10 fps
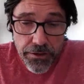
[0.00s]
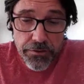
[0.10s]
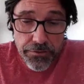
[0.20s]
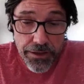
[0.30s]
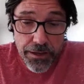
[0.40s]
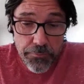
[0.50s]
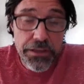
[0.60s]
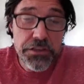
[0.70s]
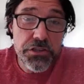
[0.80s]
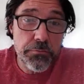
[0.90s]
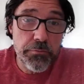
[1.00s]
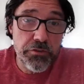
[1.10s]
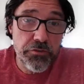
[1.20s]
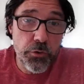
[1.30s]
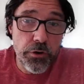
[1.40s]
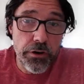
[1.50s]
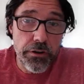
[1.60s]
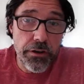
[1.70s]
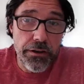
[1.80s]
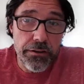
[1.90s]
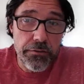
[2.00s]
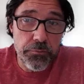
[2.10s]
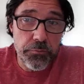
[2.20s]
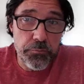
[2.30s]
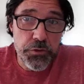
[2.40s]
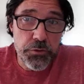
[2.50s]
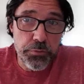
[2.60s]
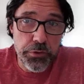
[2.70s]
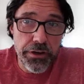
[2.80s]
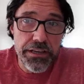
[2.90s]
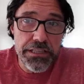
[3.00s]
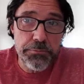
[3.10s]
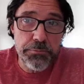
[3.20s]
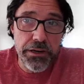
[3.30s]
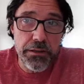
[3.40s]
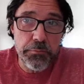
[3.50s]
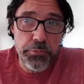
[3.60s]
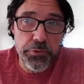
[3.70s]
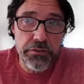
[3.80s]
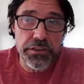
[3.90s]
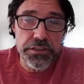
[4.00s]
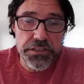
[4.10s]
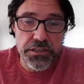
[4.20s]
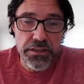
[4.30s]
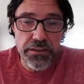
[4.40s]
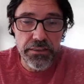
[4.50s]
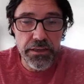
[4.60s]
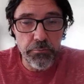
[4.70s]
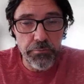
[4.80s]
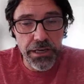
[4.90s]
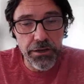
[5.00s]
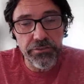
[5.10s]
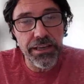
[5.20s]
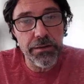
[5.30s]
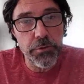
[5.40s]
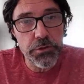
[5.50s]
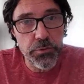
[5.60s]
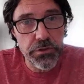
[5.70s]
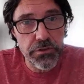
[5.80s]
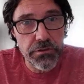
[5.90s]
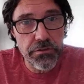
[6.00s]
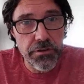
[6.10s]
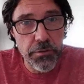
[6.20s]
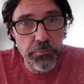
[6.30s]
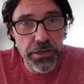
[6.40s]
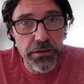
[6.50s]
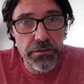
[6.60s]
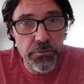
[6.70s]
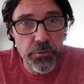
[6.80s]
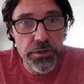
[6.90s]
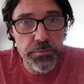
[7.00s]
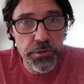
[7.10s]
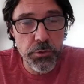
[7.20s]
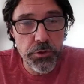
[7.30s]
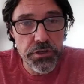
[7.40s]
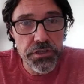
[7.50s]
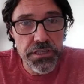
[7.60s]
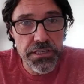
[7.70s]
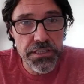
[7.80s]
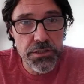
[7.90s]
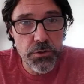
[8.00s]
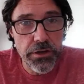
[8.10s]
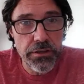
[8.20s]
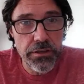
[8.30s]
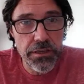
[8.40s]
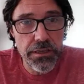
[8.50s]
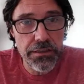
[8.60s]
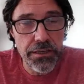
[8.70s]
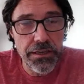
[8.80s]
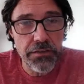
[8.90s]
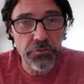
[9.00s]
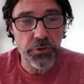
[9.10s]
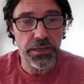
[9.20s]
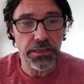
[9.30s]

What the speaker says: Like I mentioned before, I surprised by the prevalence and the amount of animals with apparent respiratory disease. So I think that if